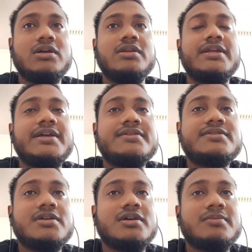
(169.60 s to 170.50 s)
Next,
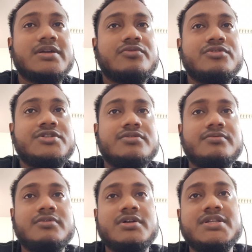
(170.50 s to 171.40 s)
my question
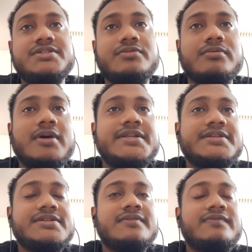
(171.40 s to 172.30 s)
was, what
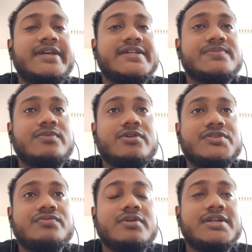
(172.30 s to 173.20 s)
is the flex
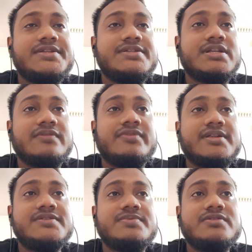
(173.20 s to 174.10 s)
box? What is the
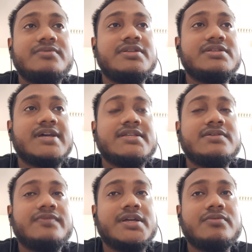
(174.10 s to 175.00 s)
difference between
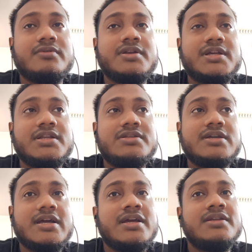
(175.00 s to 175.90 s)
justify content
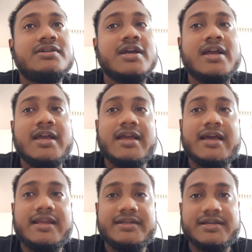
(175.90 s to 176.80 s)
and align